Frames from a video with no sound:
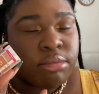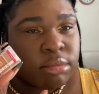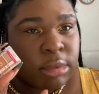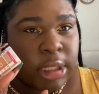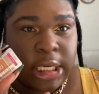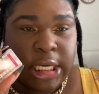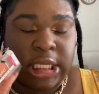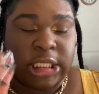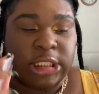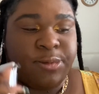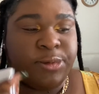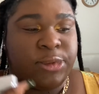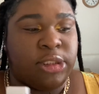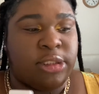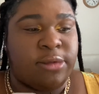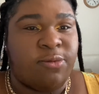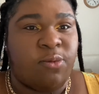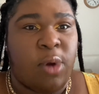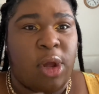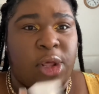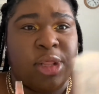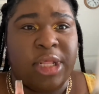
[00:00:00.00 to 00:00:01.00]

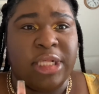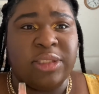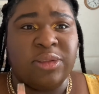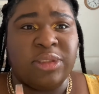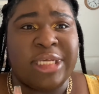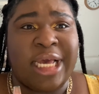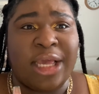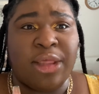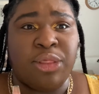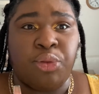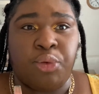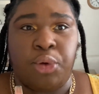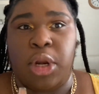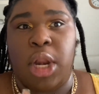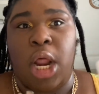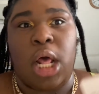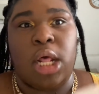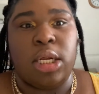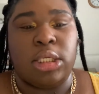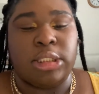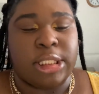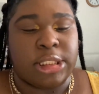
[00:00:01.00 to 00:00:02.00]
inexpensive one. This was like $3,
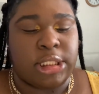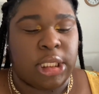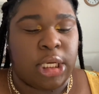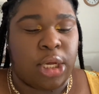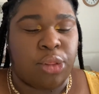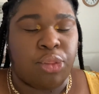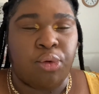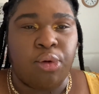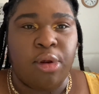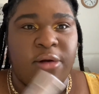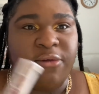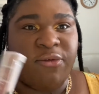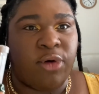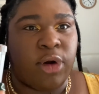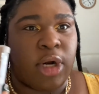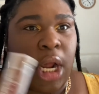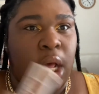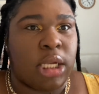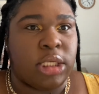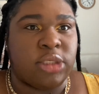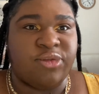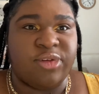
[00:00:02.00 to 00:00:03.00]
I think. $3 or
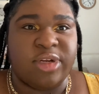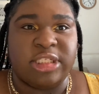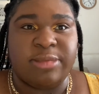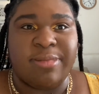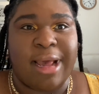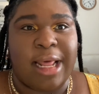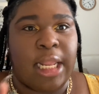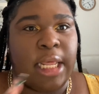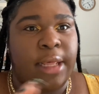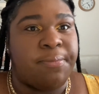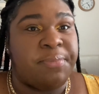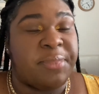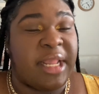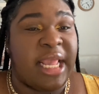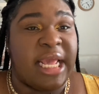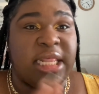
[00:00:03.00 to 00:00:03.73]
$4 for this palette.